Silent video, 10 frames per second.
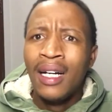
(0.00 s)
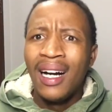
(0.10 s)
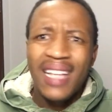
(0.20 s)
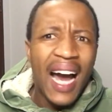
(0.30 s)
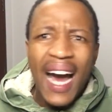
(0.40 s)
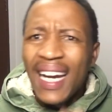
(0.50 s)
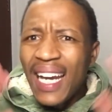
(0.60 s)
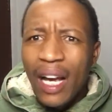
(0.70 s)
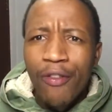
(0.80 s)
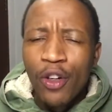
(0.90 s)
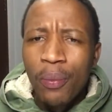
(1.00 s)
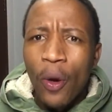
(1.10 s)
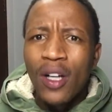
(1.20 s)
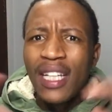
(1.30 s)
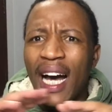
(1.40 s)
They're unlike
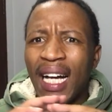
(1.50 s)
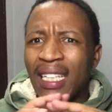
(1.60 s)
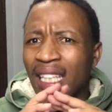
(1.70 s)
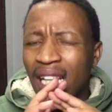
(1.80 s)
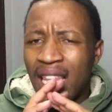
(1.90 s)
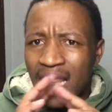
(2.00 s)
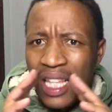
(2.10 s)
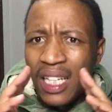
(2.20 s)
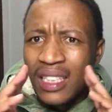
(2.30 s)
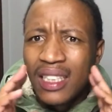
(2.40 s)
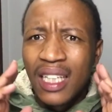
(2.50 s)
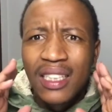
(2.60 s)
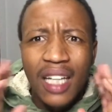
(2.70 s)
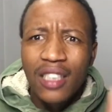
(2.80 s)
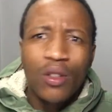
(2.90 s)
football. It's
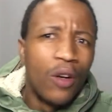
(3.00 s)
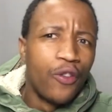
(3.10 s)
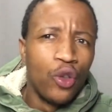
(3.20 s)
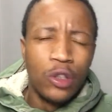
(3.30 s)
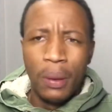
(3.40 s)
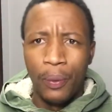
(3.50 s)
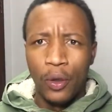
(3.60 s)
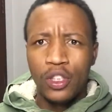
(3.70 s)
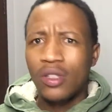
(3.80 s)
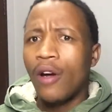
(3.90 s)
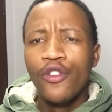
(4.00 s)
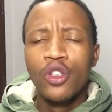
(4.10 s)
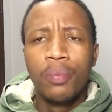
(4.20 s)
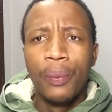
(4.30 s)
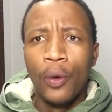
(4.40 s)
just confused people. It's confused
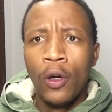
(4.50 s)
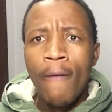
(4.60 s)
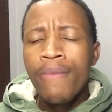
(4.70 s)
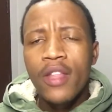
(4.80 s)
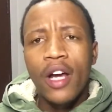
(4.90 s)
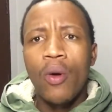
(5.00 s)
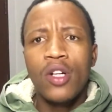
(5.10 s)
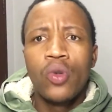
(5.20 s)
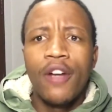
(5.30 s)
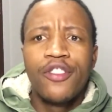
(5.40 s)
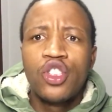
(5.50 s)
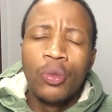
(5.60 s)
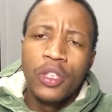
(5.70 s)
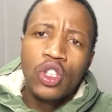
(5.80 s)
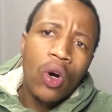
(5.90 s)
people that want to have
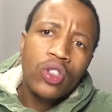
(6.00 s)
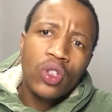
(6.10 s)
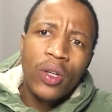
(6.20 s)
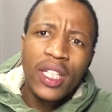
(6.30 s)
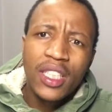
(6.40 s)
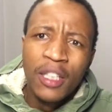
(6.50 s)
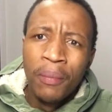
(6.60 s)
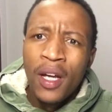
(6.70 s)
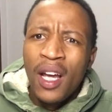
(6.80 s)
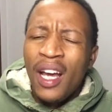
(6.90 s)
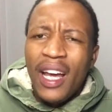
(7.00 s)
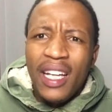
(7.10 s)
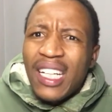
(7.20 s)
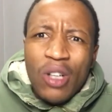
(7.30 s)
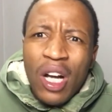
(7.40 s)
stupid talks on the team and
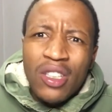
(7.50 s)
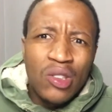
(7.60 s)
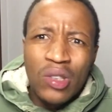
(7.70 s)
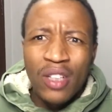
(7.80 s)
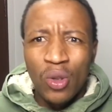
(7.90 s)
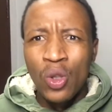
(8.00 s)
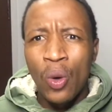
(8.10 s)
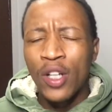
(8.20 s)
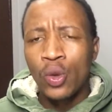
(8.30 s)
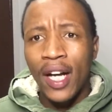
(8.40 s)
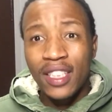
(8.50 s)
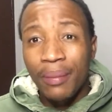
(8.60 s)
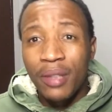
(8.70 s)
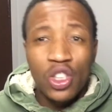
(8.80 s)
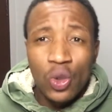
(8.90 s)
that don't want to accept
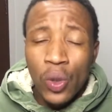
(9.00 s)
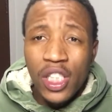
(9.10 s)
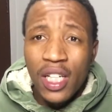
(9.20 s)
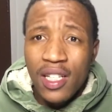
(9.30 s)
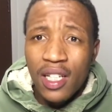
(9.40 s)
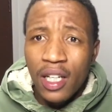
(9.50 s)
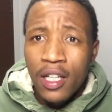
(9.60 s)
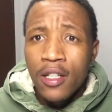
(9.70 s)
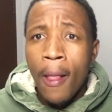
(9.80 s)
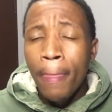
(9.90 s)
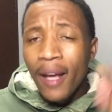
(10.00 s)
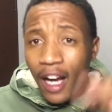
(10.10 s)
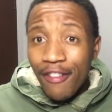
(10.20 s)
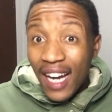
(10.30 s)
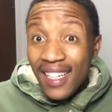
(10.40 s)
the situation as it is.
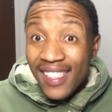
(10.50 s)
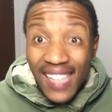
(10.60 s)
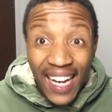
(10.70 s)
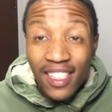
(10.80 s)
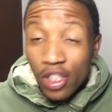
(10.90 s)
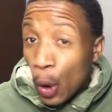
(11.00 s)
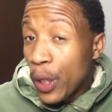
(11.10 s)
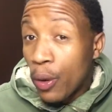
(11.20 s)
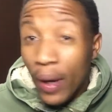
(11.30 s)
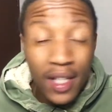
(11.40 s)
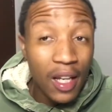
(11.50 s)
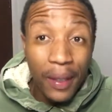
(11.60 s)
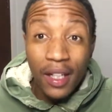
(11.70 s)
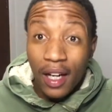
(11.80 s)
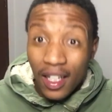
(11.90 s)
Gavin Hunt signed knowing what is
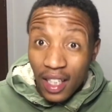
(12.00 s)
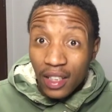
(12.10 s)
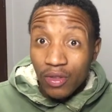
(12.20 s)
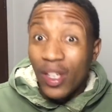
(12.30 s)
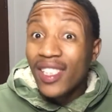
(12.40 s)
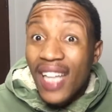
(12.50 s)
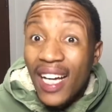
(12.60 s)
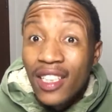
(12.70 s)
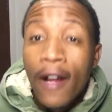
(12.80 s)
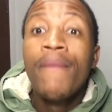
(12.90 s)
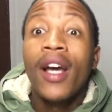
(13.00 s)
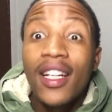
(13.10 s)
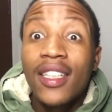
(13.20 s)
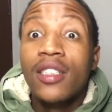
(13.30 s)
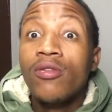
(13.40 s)
happening in Kaizer Chiefs. When he signed,
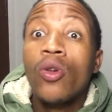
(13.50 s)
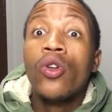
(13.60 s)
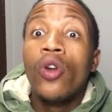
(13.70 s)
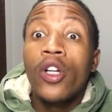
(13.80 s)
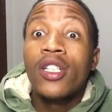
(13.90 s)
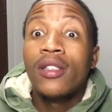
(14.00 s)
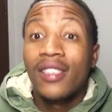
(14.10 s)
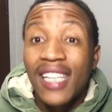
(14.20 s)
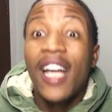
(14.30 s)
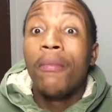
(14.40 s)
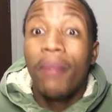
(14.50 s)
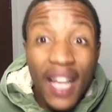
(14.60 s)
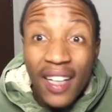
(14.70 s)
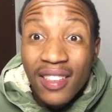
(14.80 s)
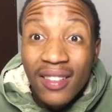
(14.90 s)
Kaizer Chiefs could not sign
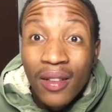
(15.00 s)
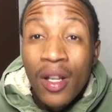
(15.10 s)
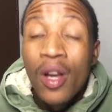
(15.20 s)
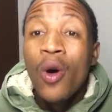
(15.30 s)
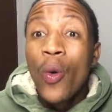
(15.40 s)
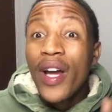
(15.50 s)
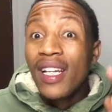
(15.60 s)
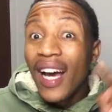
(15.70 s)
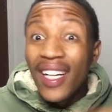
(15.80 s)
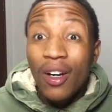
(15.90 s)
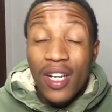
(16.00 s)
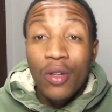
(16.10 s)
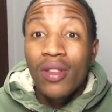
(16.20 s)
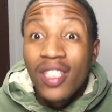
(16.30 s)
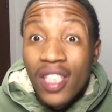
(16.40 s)
players. When he had a contract
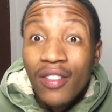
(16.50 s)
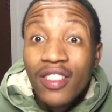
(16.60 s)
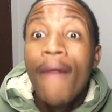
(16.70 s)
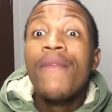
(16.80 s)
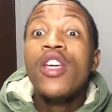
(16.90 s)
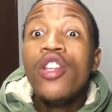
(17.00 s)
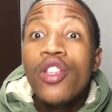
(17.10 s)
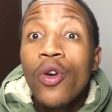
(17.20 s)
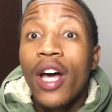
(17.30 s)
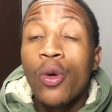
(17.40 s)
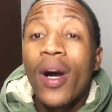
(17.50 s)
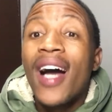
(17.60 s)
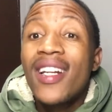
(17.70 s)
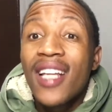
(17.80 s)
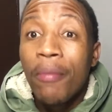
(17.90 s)
with Chiefs, he knew that we
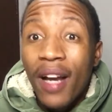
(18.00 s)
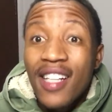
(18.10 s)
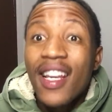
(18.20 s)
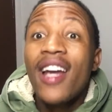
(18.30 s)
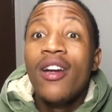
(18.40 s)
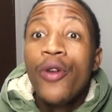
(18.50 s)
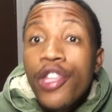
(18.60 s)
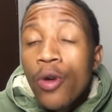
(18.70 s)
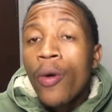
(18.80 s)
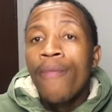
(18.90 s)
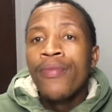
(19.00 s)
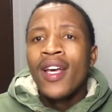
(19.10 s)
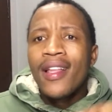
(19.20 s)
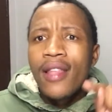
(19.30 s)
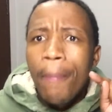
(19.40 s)
can't sign players, and we knew
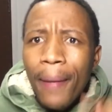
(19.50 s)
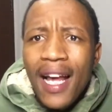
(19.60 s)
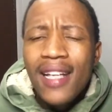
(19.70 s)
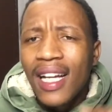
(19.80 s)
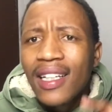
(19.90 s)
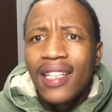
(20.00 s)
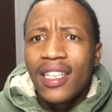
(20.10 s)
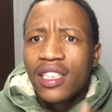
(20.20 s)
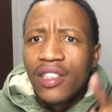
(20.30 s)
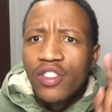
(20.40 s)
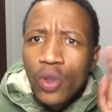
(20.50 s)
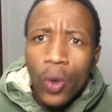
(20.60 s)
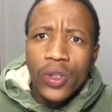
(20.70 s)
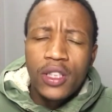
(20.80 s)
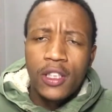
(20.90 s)
the players that Kaizer Chiefs
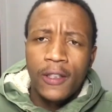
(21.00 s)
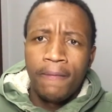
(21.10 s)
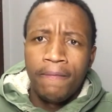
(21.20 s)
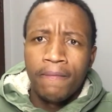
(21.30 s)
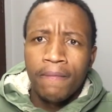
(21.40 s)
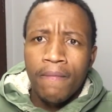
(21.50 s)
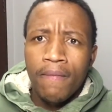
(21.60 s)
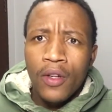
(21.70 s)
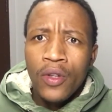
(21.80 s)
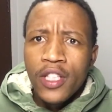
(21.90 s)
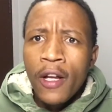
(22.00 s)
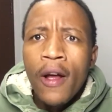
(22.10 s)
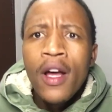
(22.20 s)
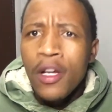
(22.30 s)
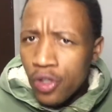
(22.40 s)
used. You see?
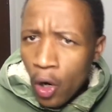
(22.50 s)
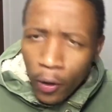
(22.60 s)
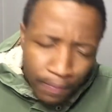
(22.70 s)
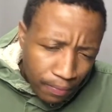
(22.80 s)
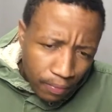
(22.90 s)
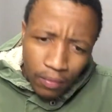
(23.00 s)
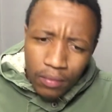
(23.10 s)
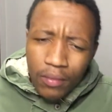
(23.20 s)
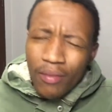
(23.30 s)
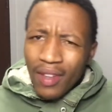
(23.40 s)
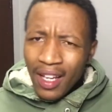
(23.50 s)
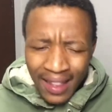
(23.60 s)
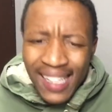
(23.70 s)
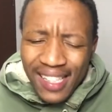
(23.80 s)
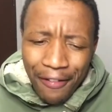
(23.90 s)
So
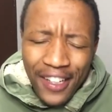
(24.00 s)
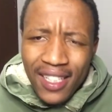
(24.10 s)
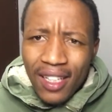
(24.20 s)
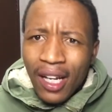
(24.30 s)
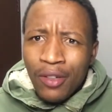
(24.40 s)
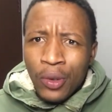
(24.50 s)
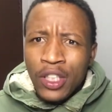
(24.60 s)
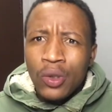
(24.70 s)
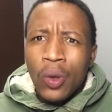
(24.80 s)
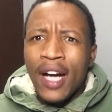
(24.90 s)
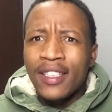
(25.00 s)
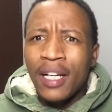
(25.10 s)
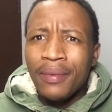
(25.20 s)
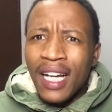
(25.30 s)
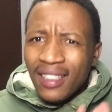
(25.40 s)
that's the first thing that we need to
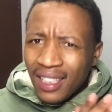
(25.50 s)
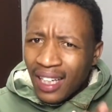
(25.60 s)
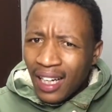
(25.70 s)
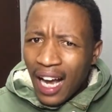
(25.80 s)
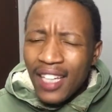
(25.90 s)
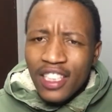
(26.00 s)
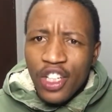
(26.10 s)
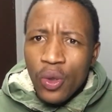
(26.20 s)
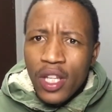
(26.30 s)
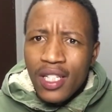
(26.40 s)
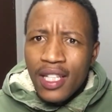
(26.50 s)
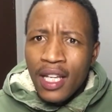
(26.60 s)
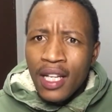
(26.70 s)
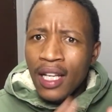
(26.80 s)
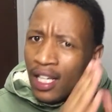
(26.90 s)
accept. That Hunt knew this
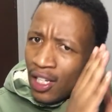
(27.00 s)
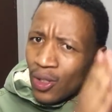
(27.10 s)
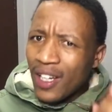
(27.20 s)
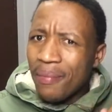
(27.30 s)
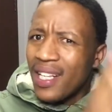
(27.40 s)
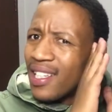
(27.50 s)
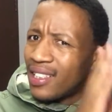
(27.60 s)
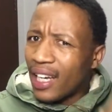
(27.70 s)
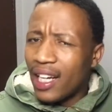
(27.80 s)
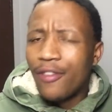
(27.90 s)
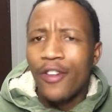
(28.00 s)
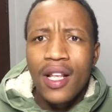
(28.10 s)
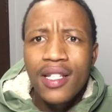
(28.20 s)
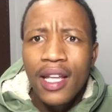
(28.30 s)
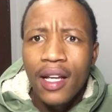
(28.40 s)
thing, so it means he's ready for this
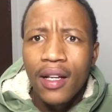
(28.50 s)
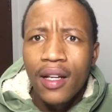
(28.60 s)
thing.